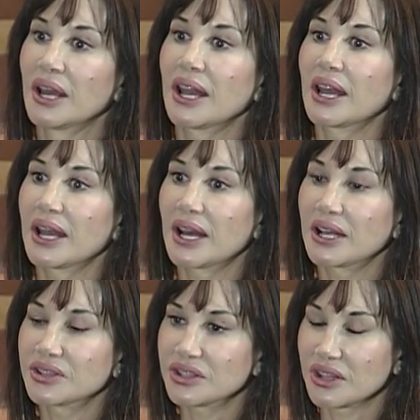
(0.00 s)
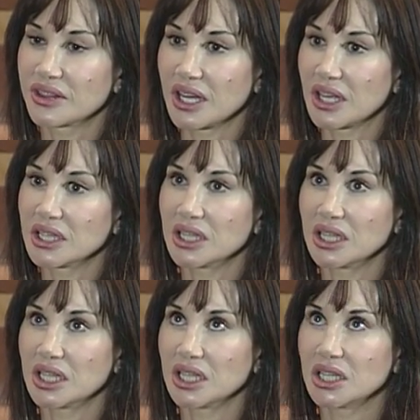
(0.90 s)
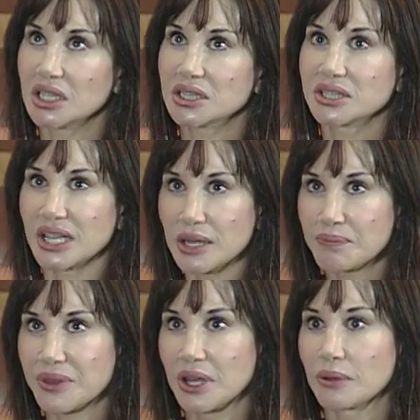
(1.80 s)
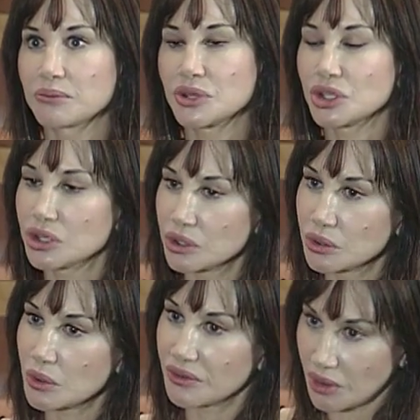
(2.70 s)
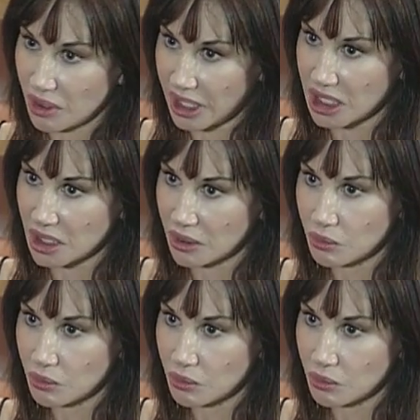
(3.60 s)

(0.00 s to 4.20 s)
and then he taped them to a volcano,